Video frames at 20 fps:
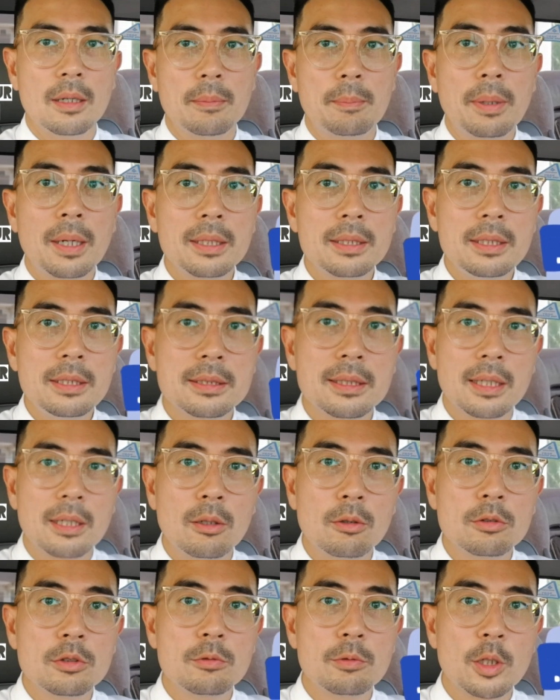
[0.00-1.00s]
Parties are
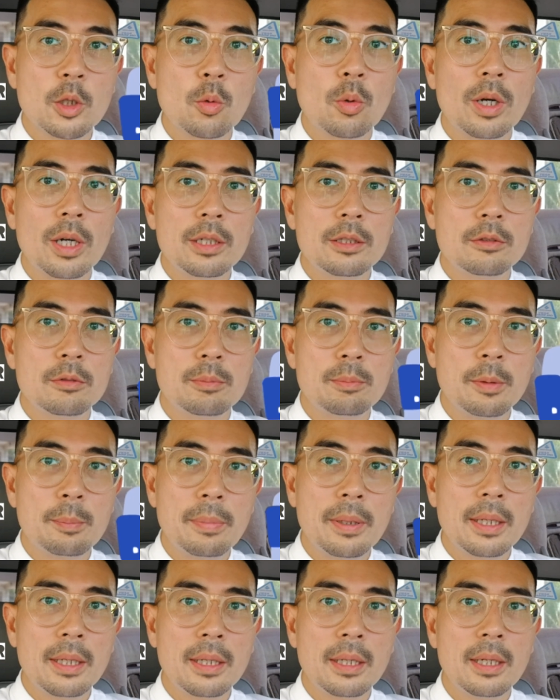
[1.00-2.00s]
also required to
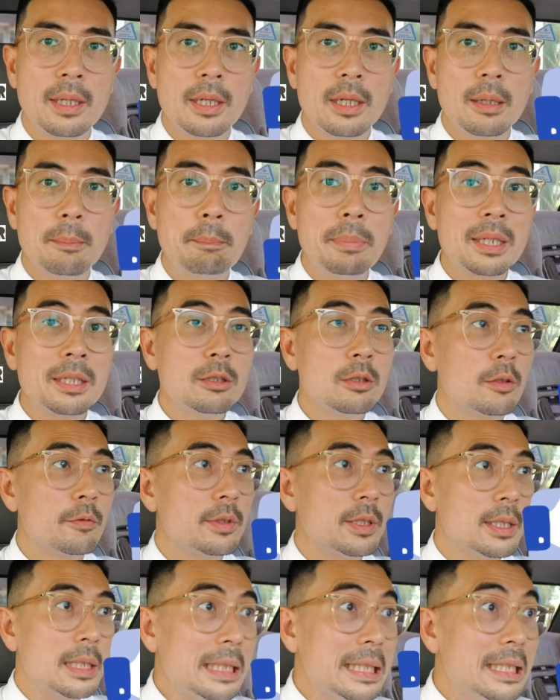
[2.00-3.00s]
prepare a bundle of
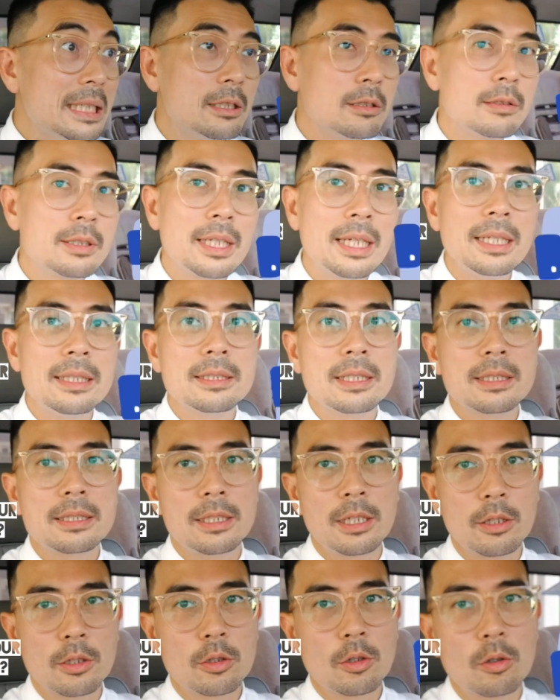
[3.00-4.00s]
the legal cases
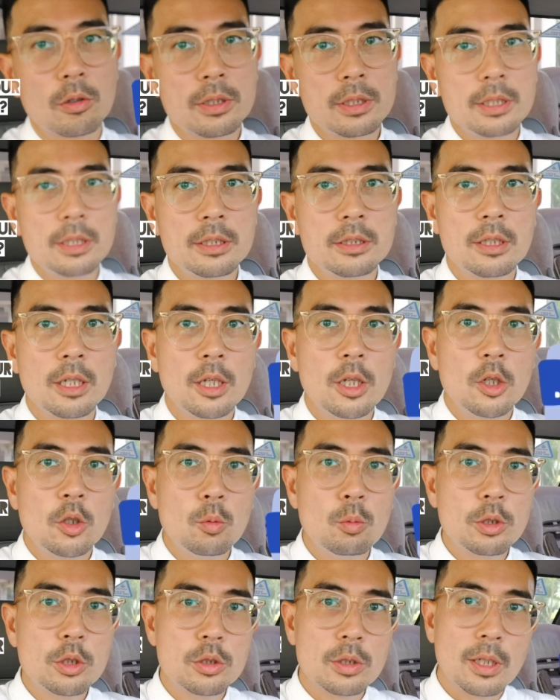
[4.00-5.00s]
and authorities
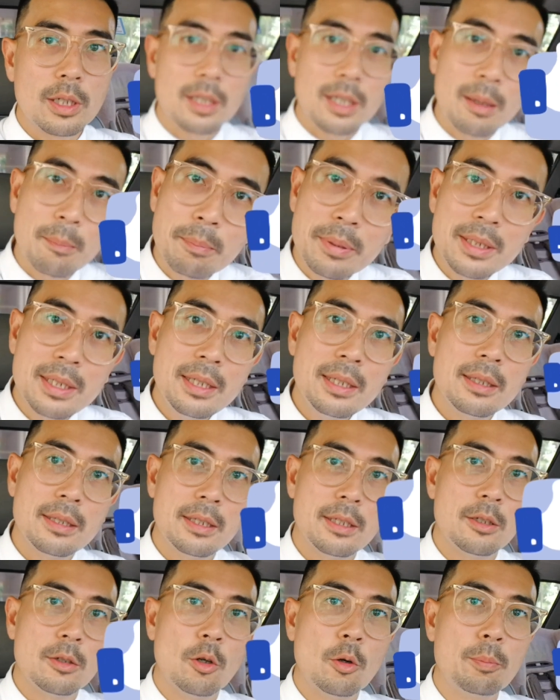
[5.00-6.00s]
which should accompany the
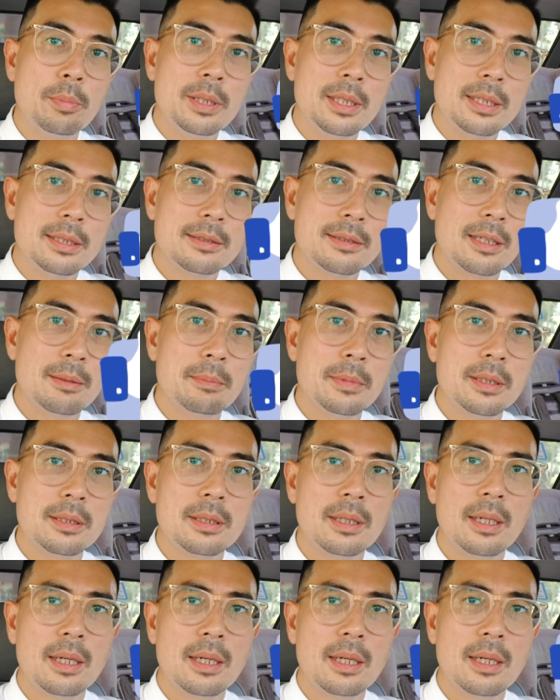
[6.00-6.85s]
opening statement.